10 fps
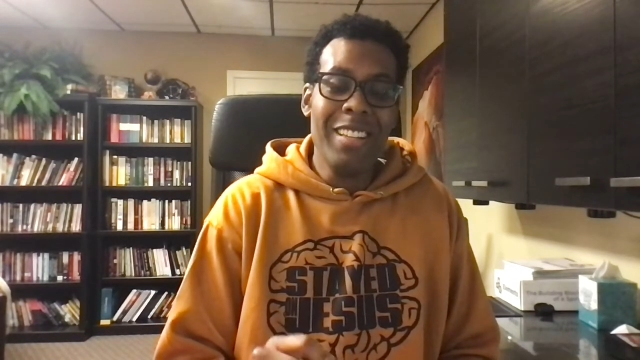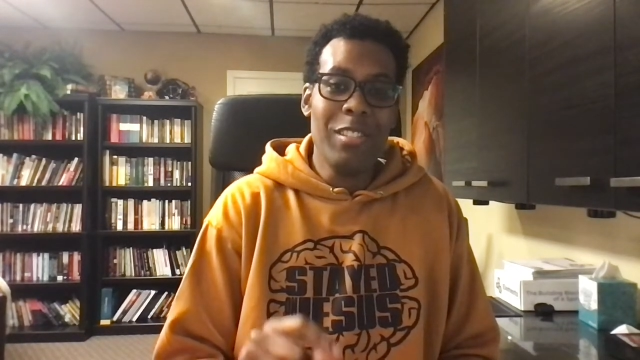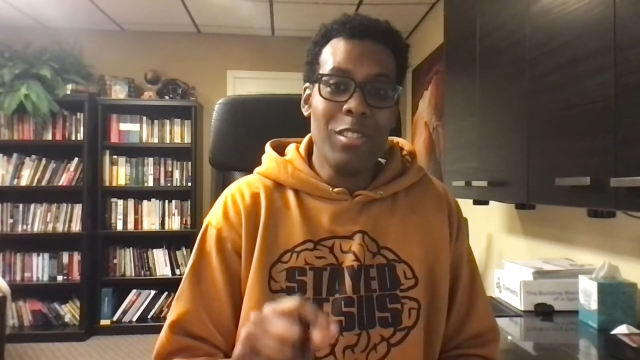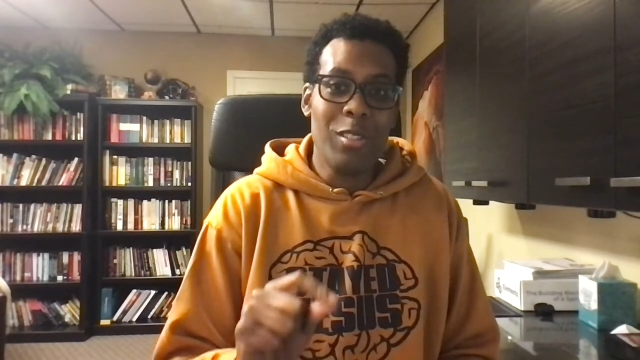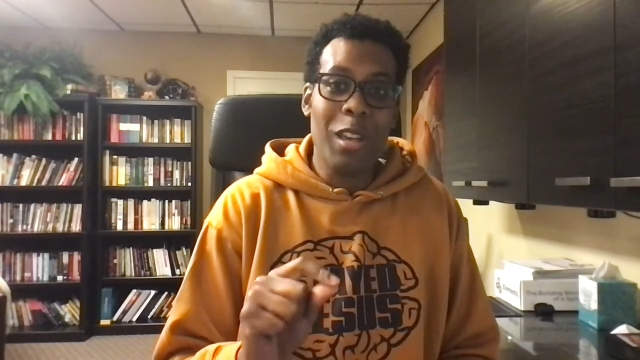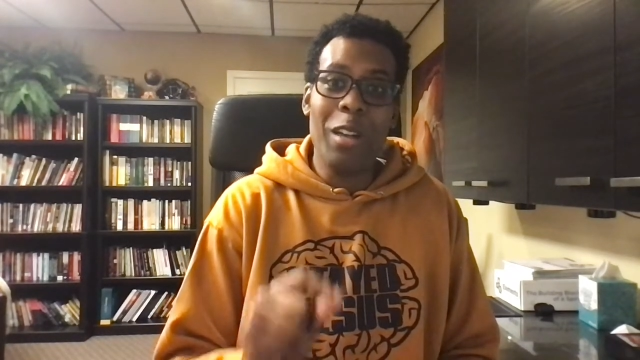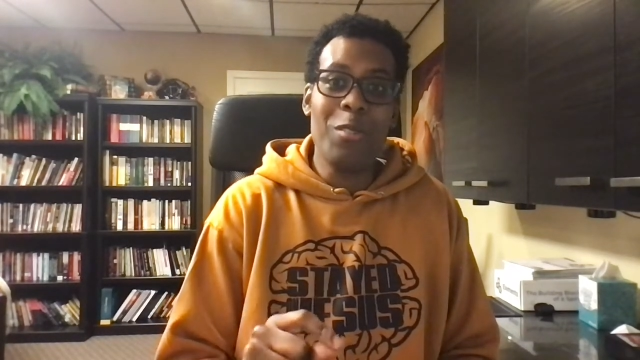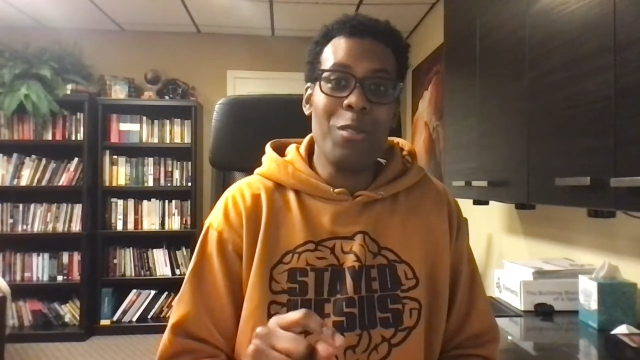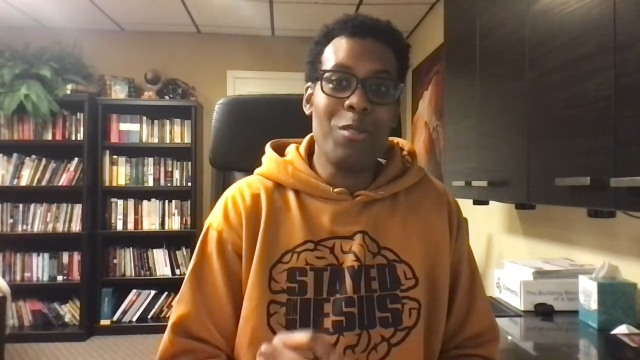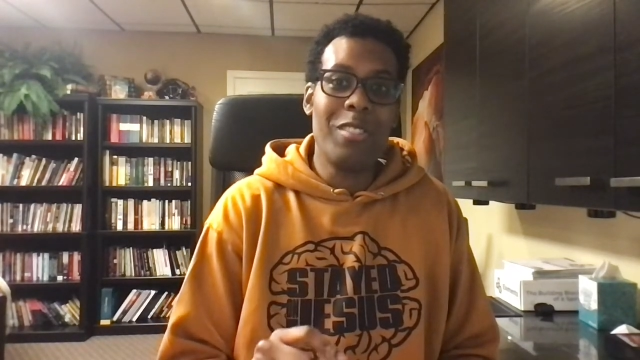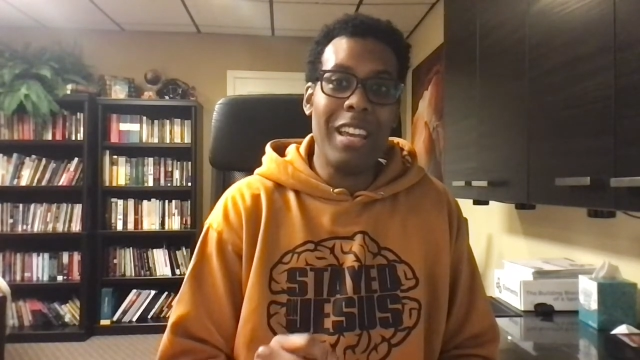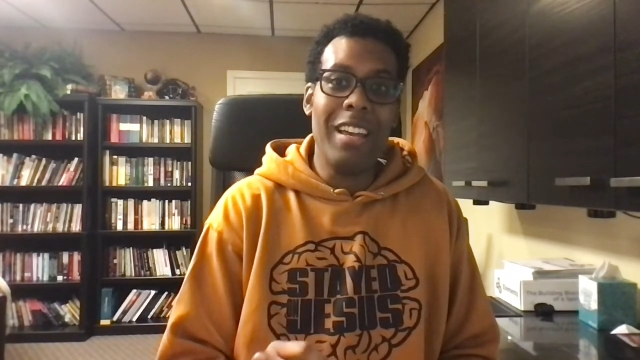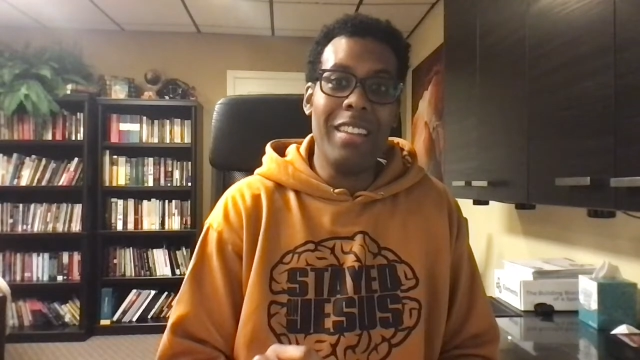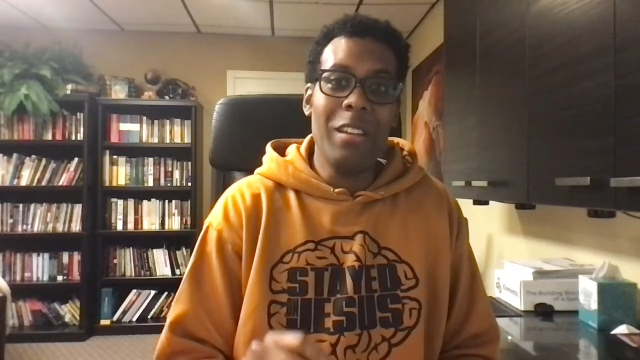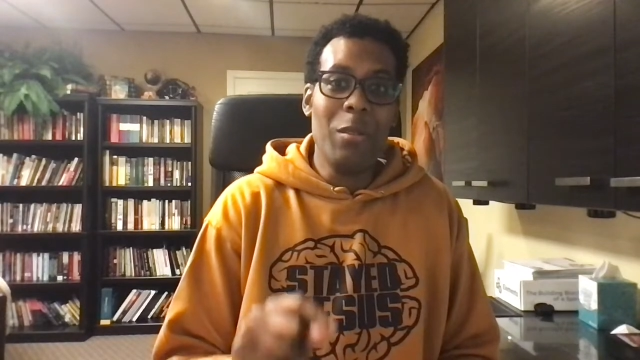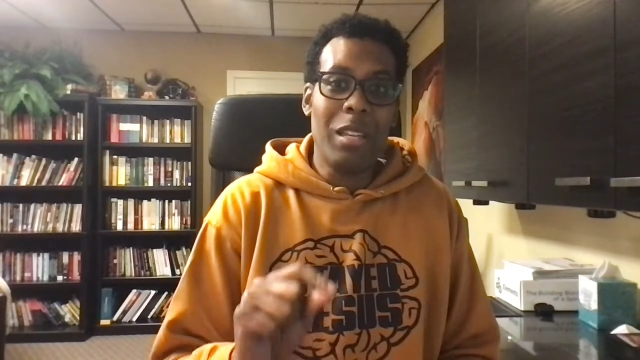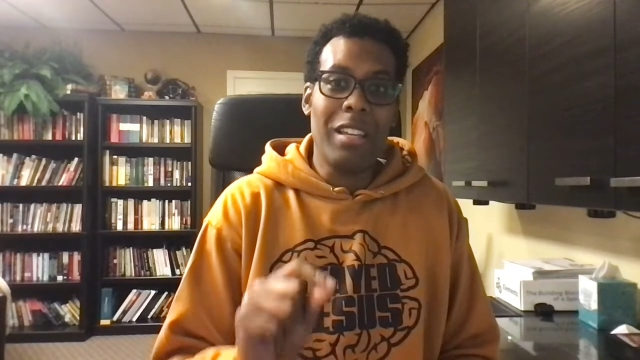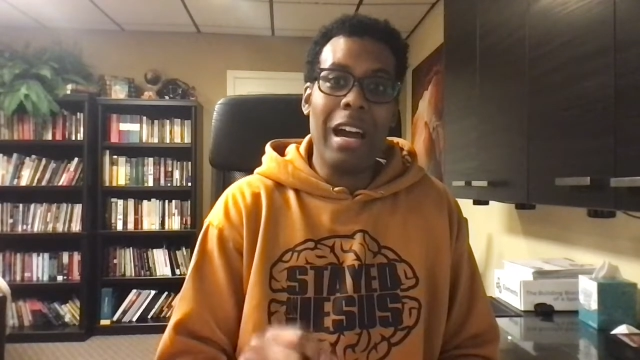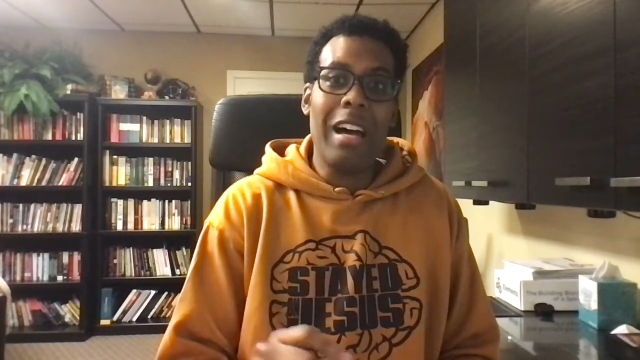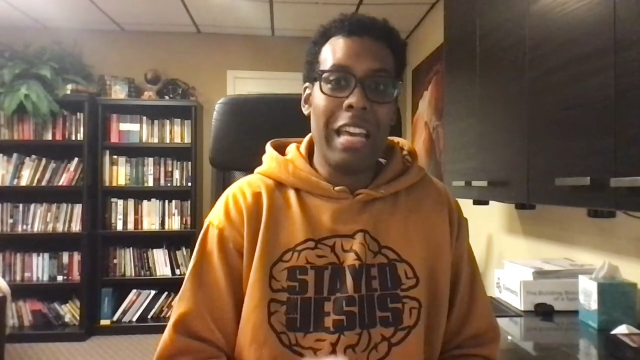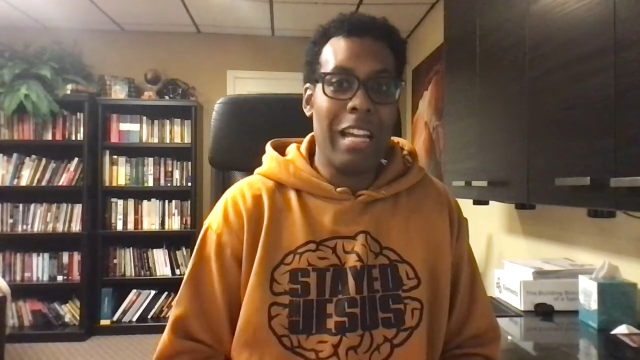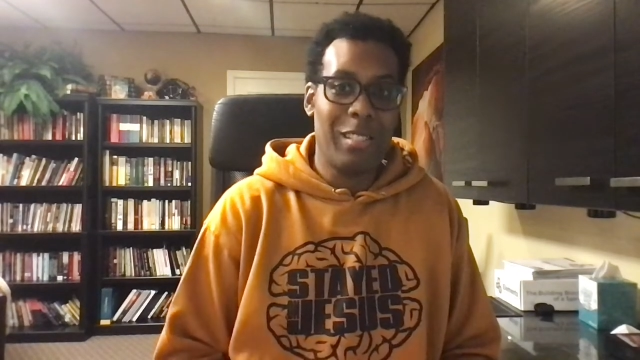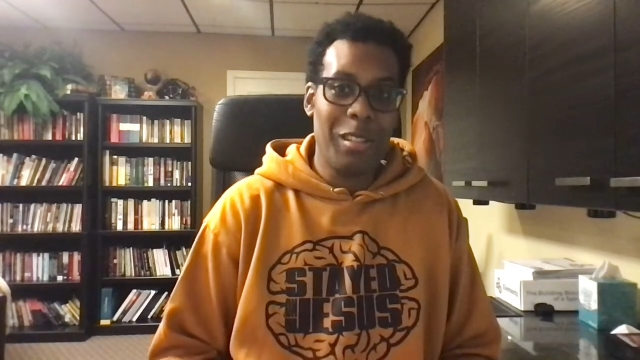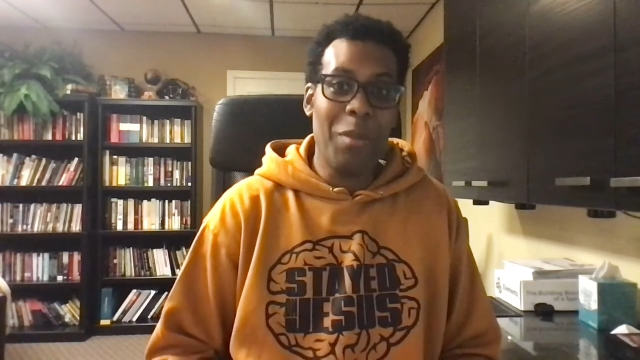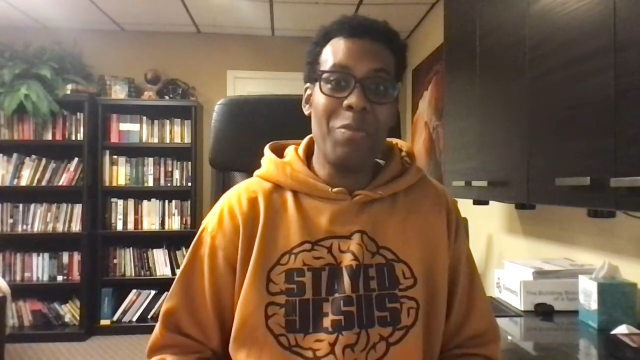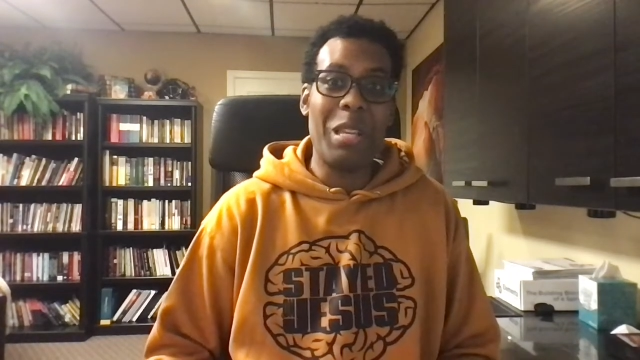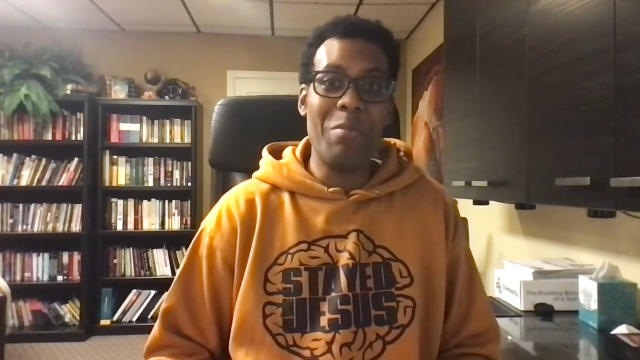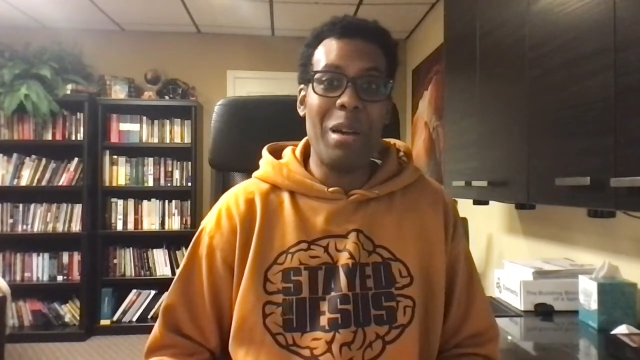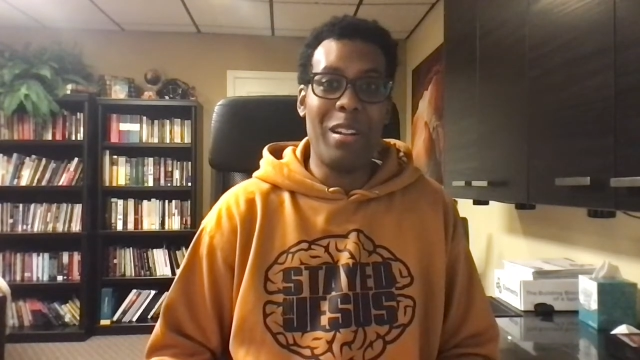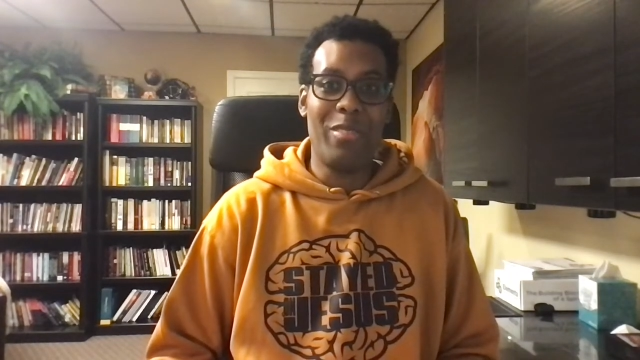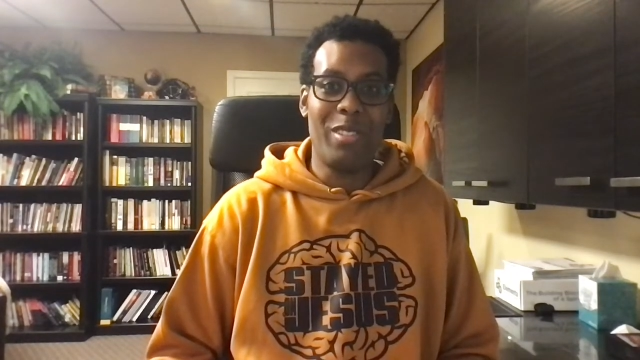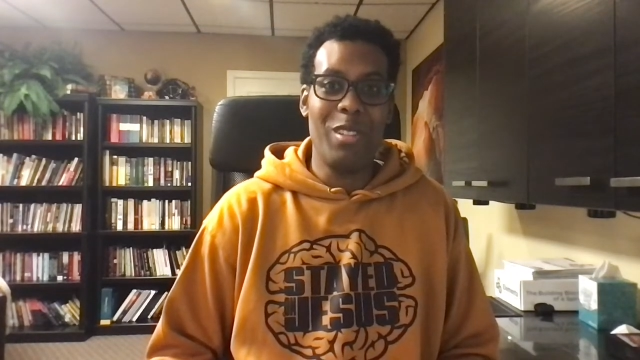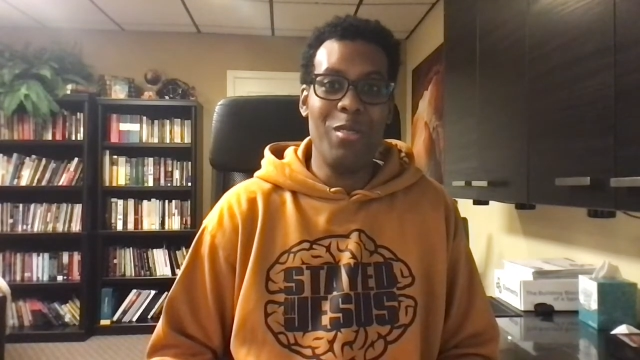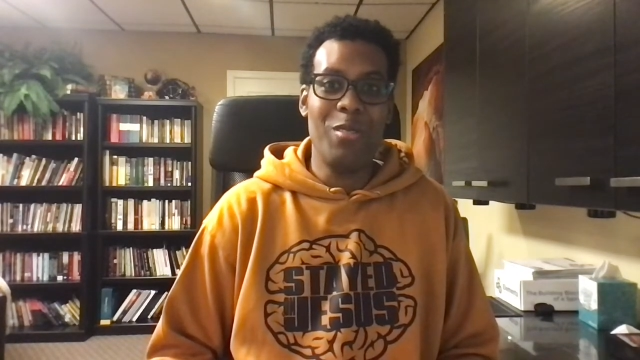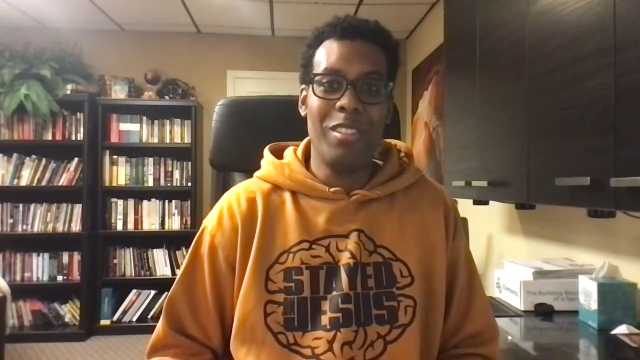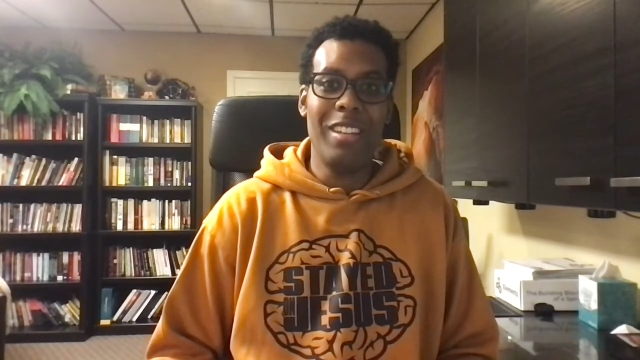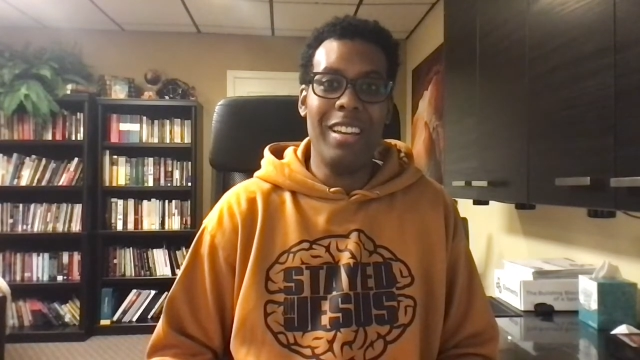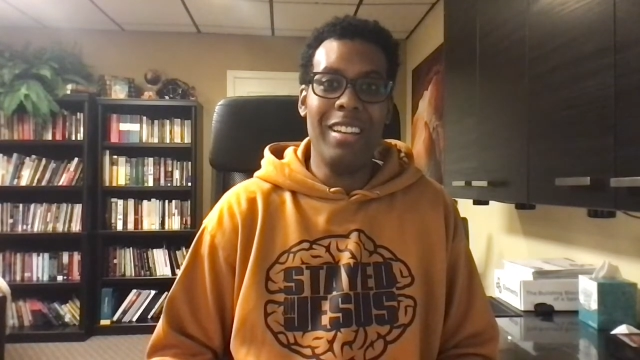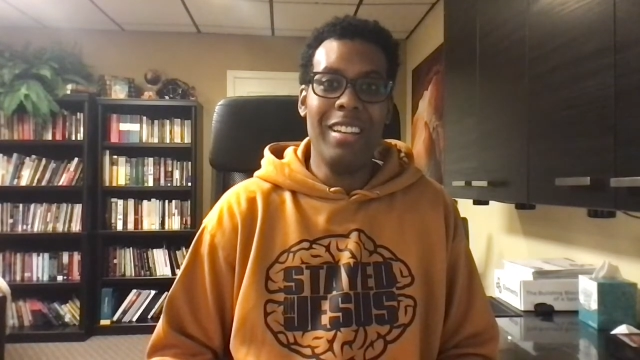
just understand that God has something better for you today.